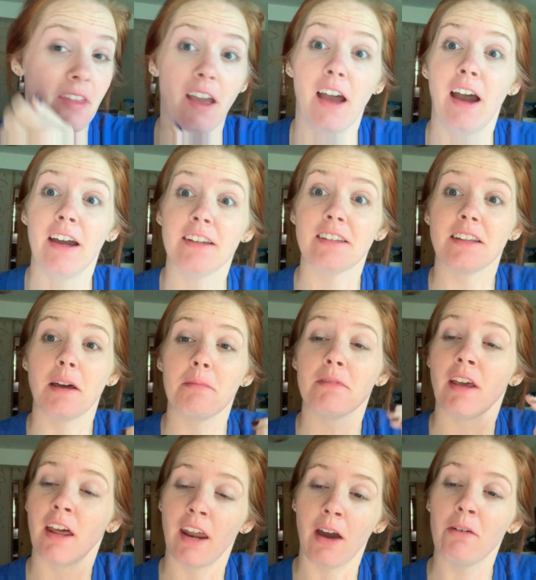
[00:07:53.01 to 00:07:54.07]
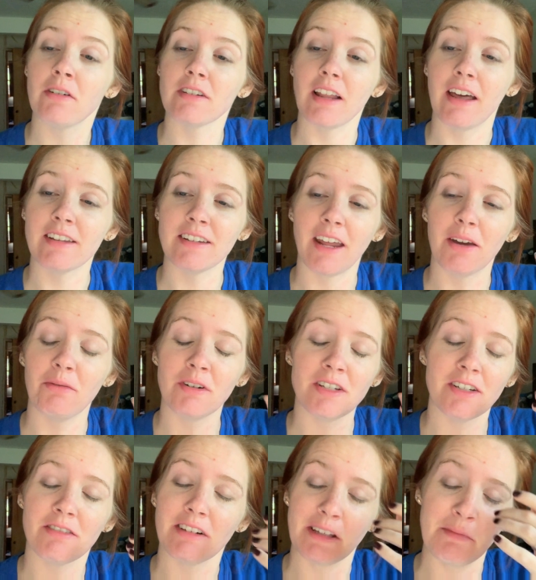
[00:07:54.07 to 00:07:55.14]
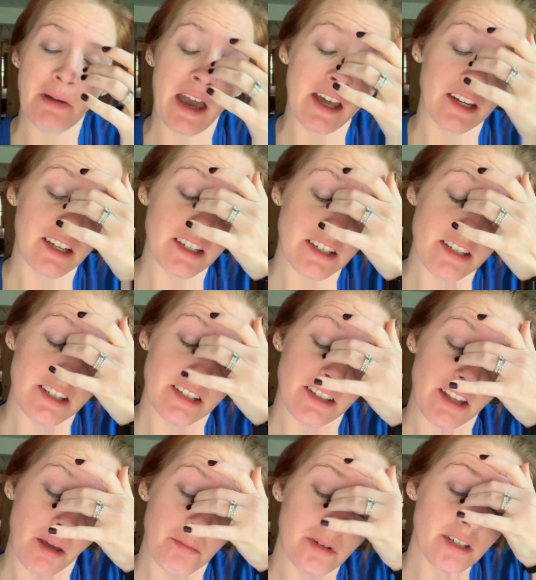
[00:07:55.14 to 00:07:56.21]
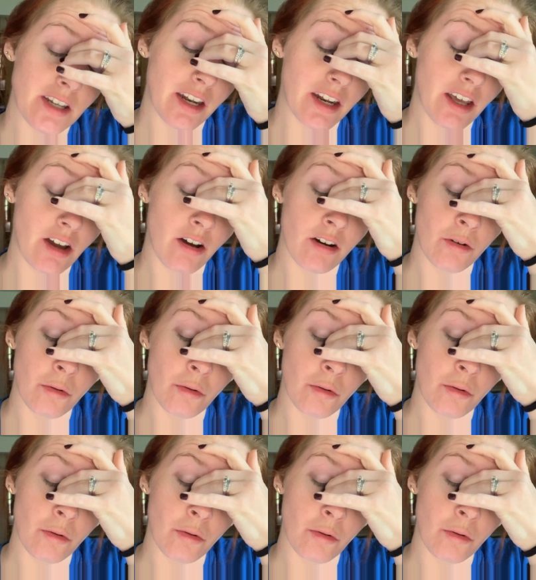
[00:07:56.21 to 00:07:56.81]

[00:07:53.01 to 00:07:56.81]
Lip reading: I slept 10 hours last night, which is really bad because that means I didn't go to